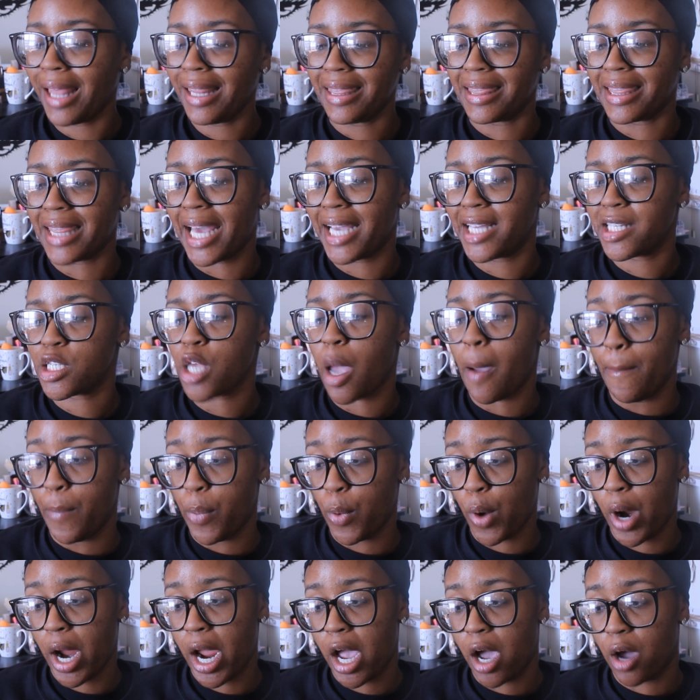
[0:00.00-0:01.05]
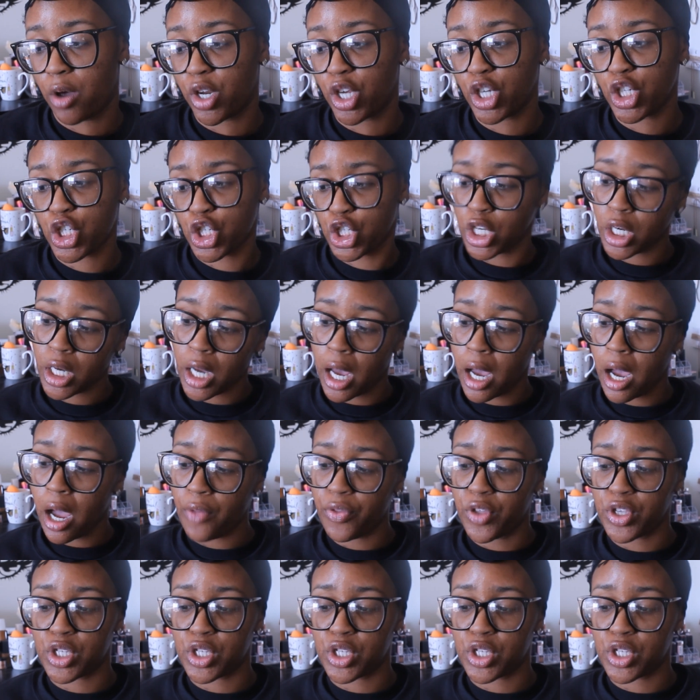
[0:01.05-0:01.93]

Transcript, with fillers: Lights Brown Sugar.